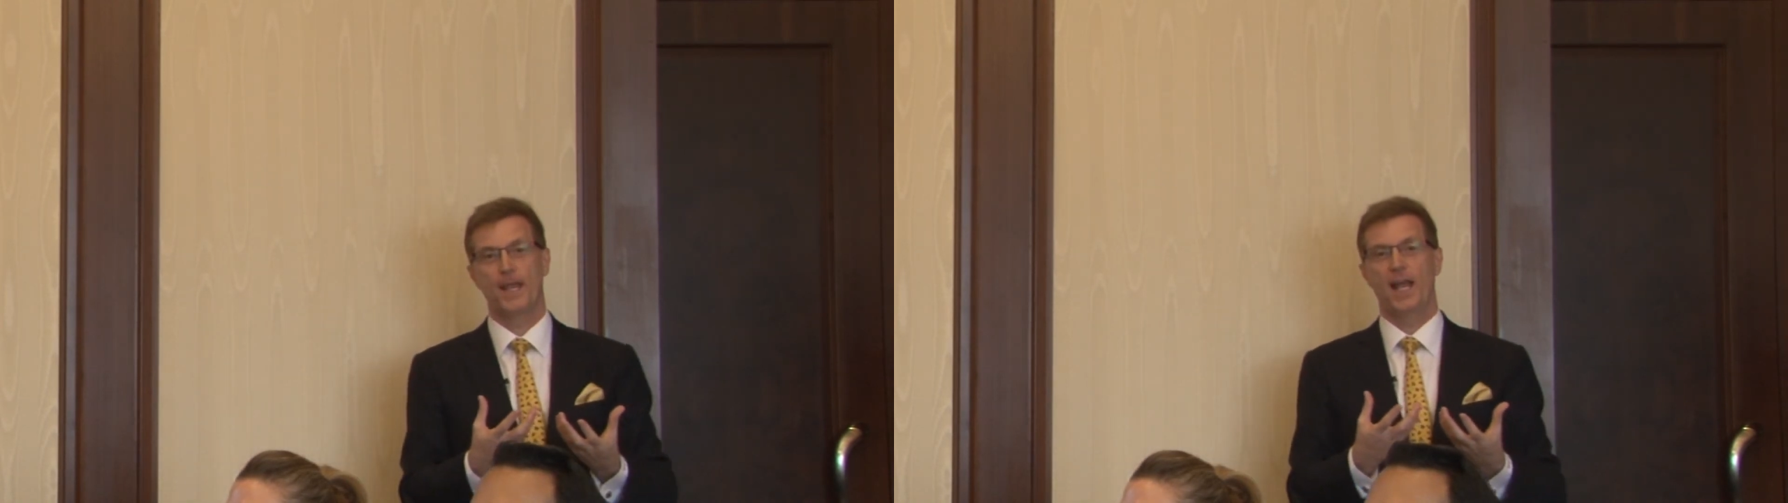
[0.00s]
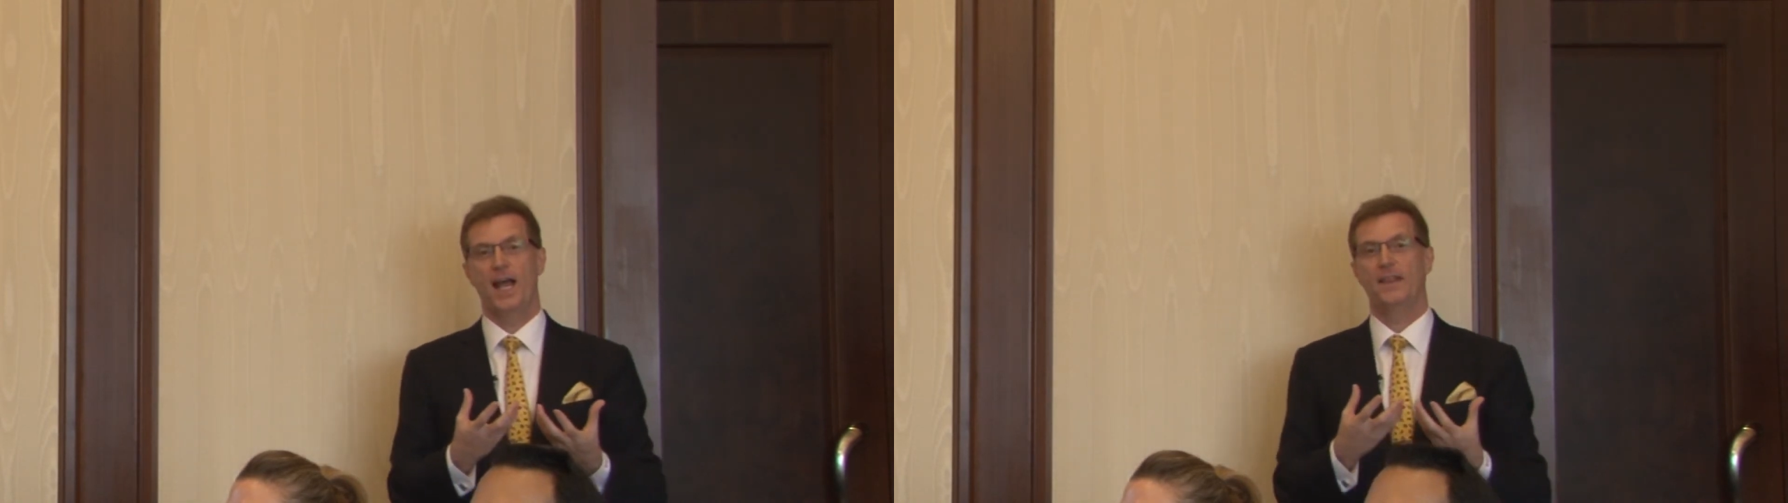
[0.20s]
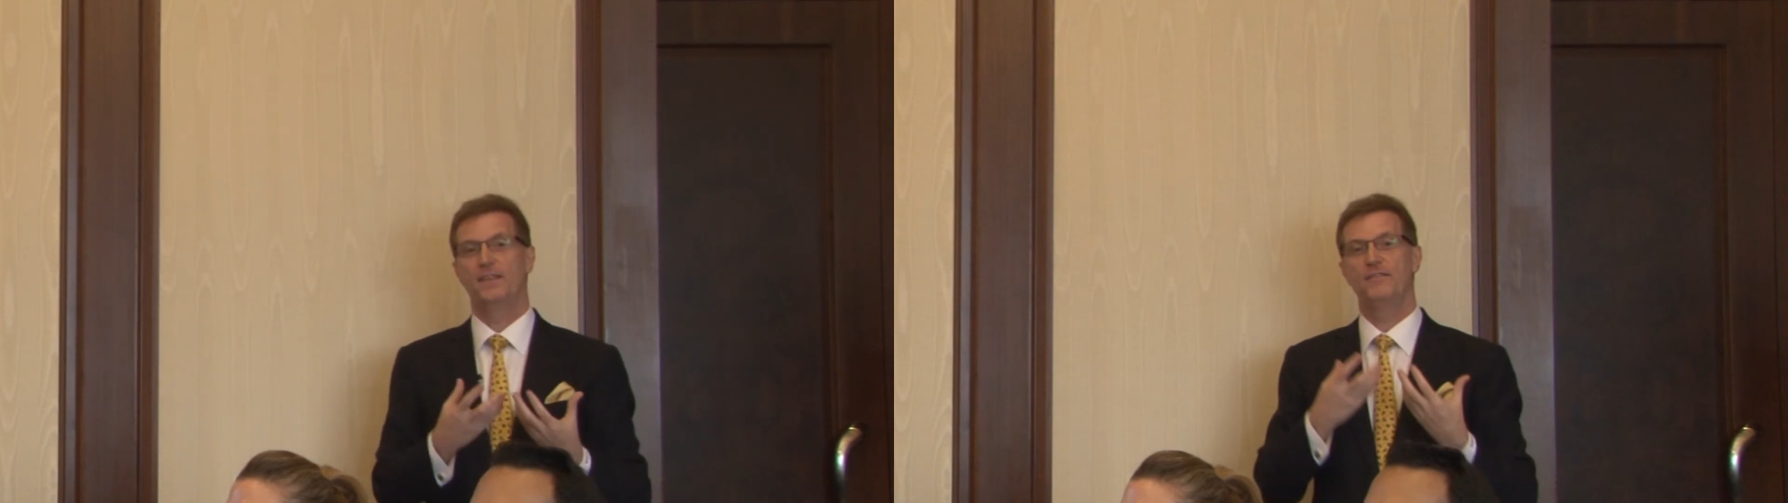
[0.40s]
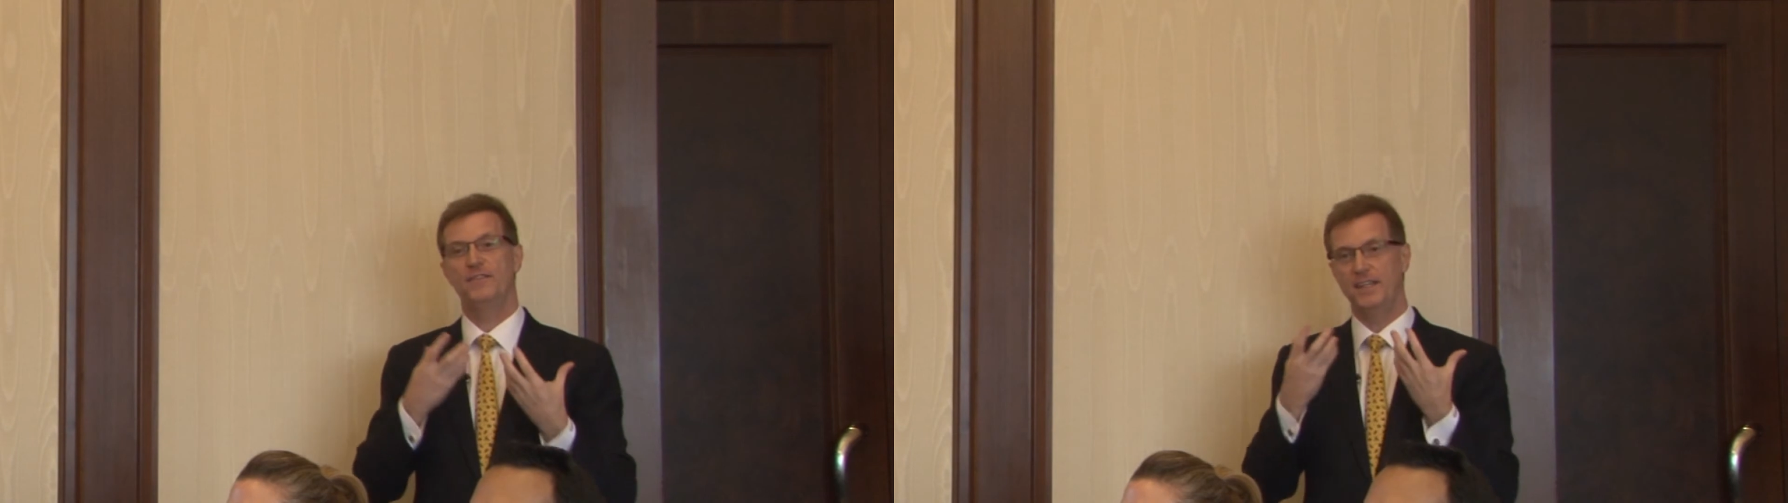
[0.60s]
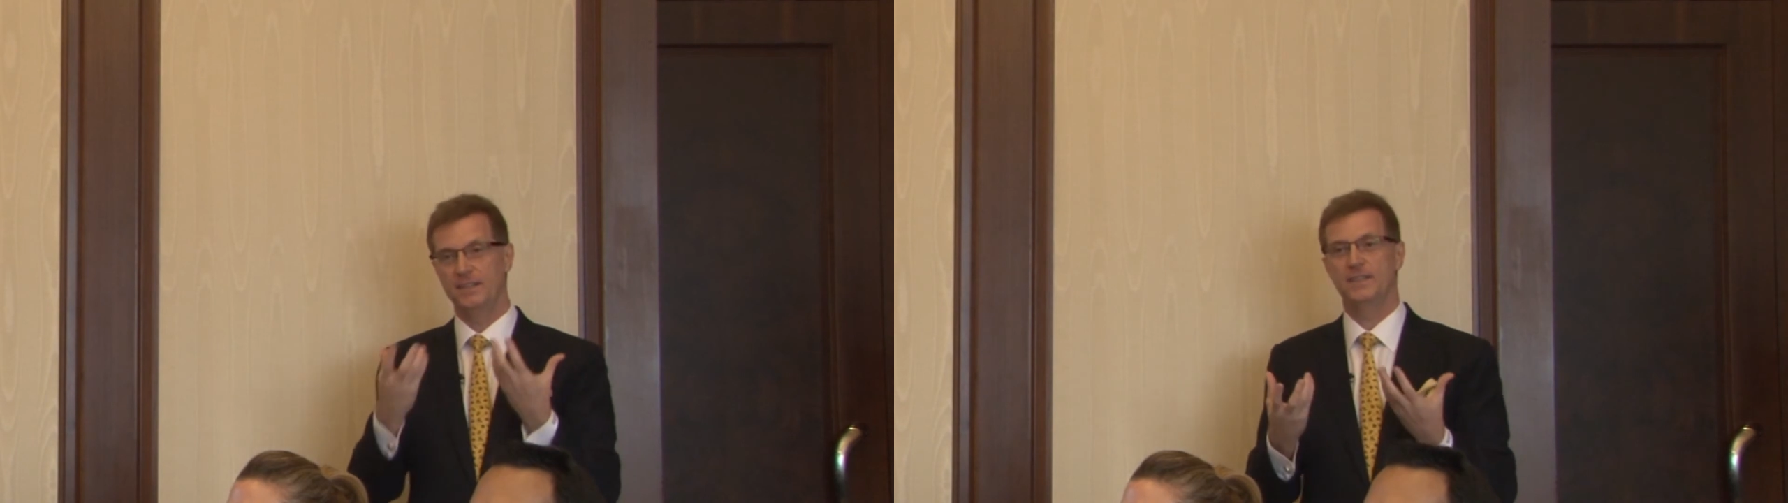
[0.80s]
and
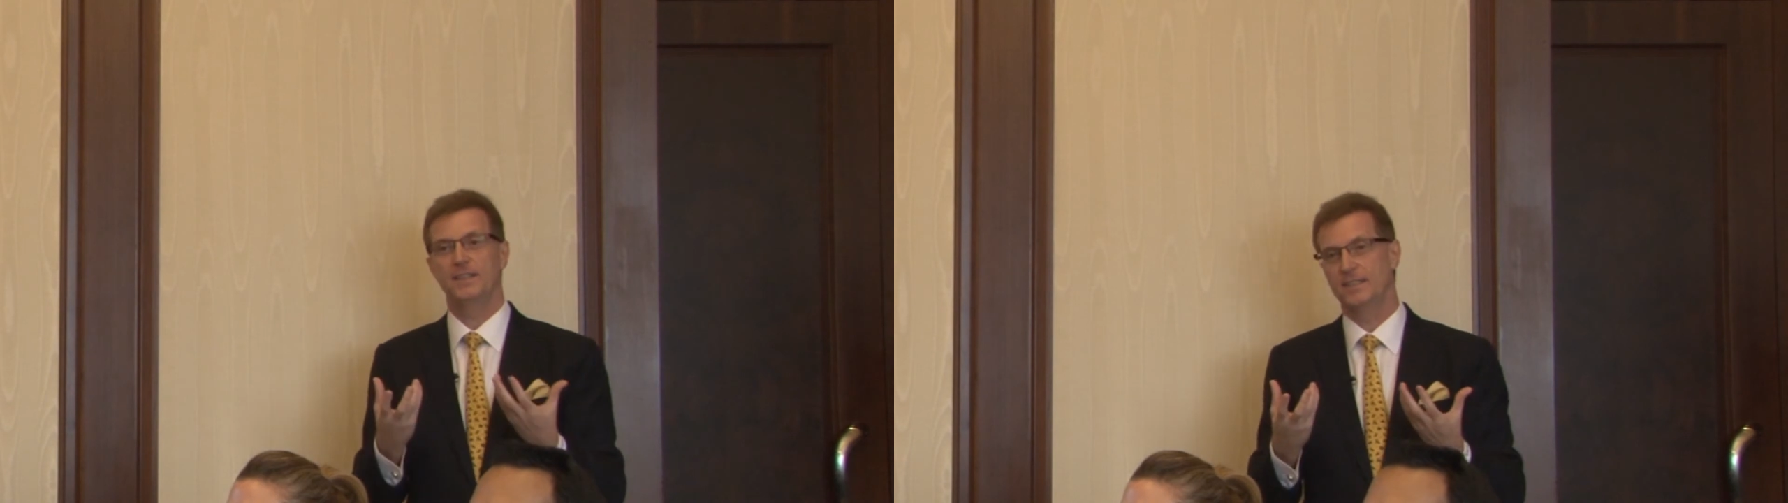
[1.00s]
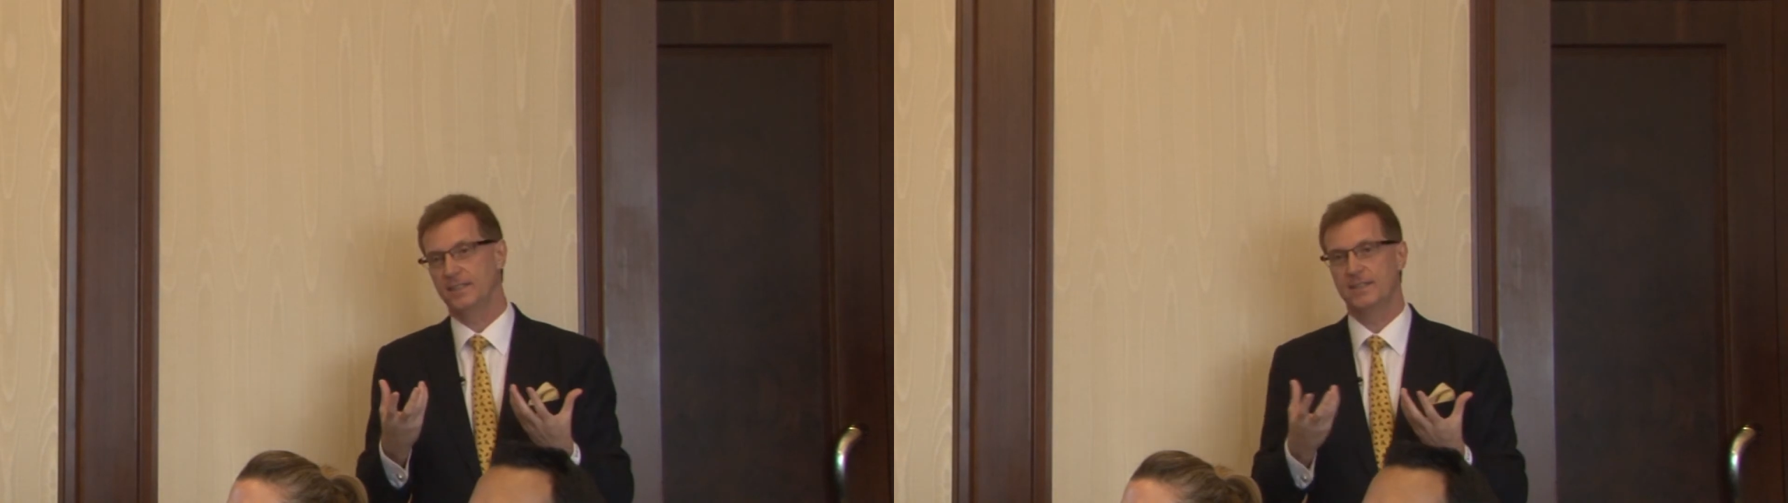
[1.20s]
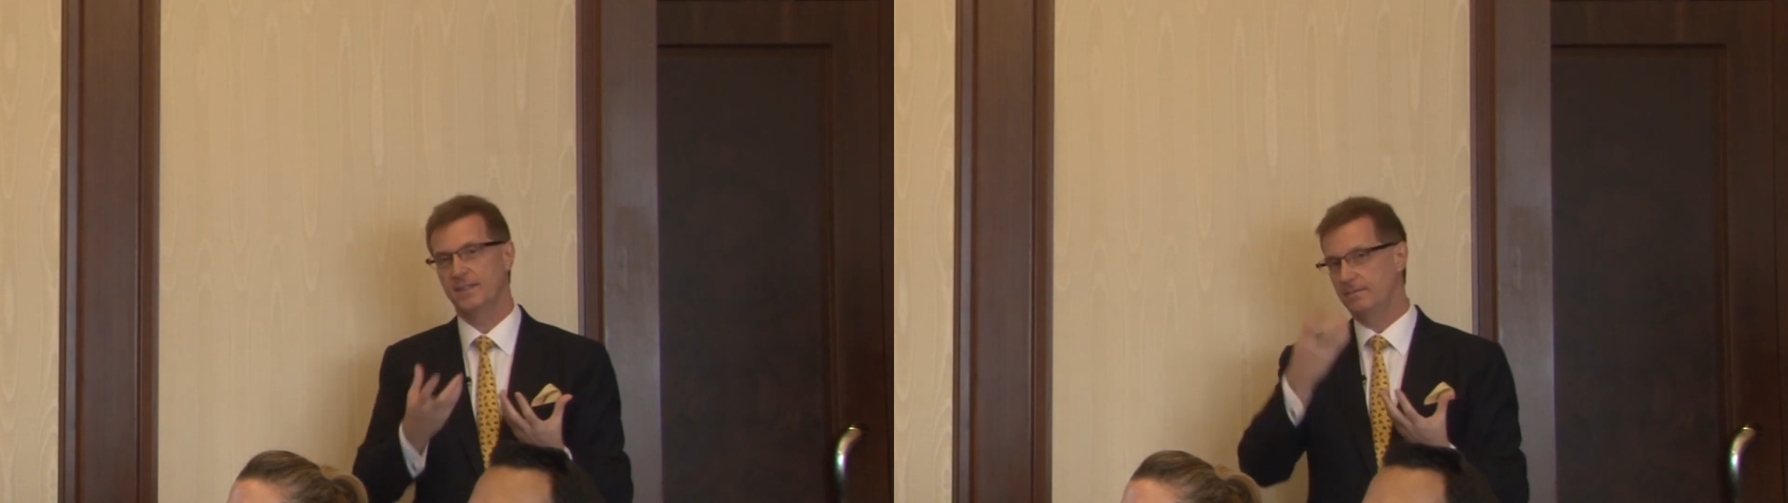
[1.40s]
feel that